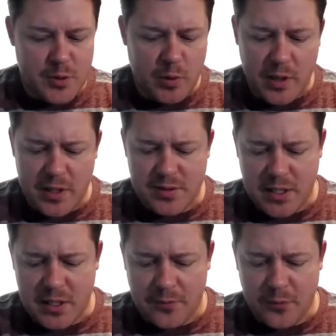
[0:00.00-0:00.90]
But when I
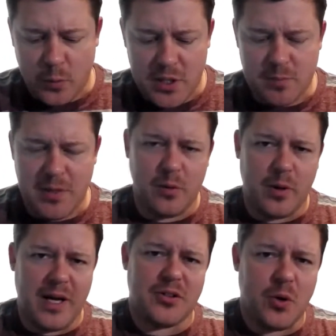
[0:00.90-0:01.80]
signed up for Wish, and by the
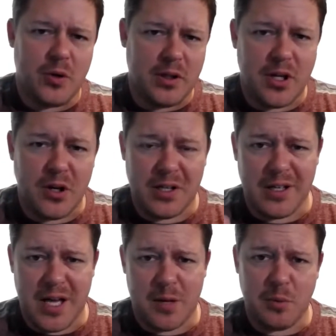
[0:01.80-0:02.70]
way, I totally know that a
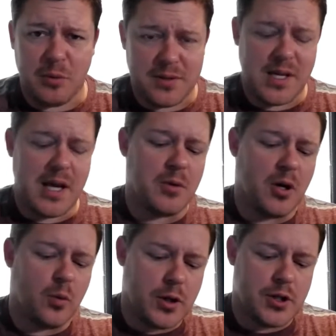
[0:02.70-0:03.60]
lot of people get scammed
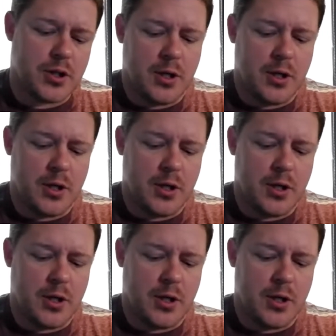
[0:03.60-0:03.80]
on Wish,